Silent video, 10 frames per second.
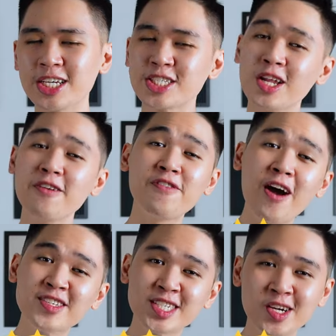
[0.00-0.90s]
A solid
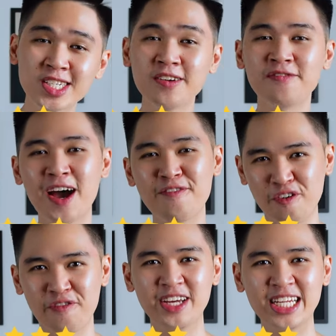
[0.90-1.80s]
five stars out of five
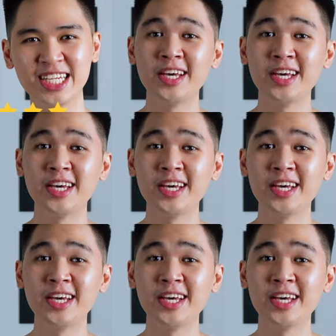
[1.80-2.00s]
for fit.